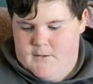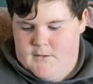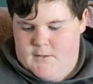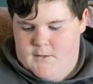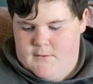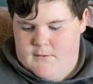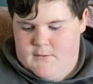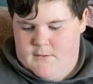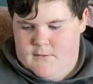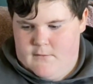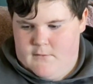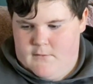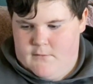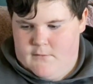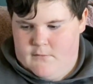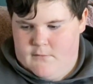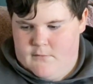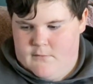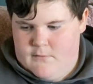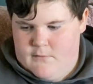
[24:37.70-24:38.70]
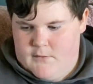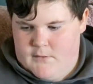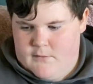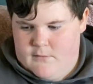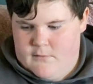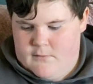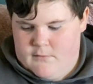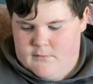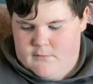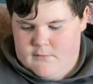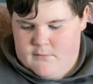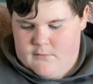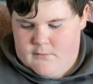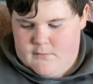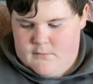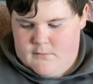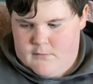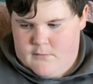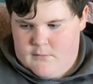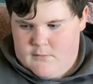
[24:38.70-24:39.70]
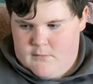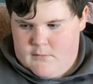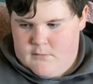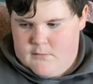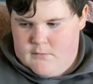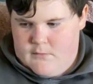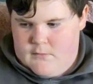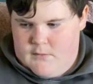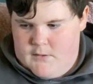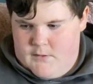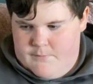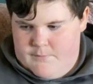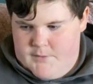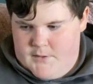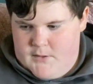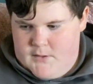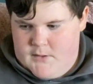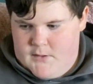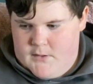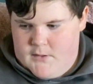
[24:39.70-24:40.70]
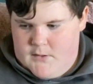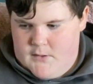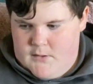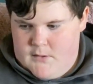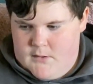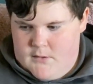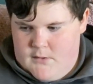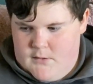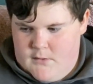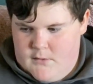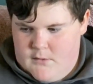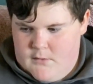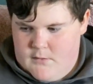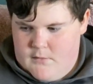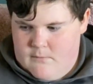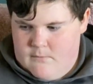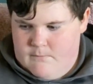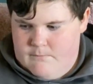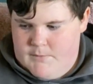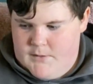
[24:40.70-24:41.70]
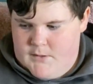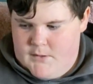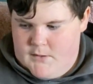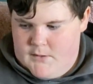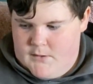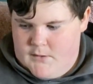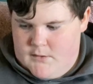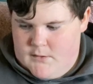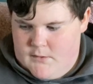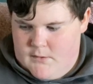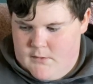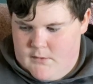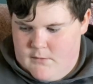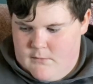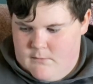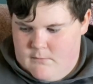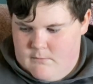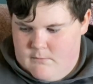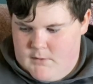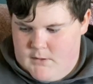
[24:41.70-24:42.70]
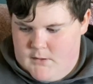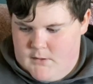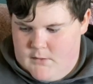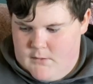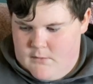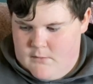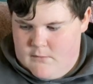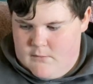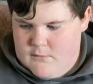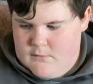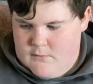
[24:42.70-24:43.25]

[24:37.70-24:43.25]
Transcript: And then there's this, the big big man.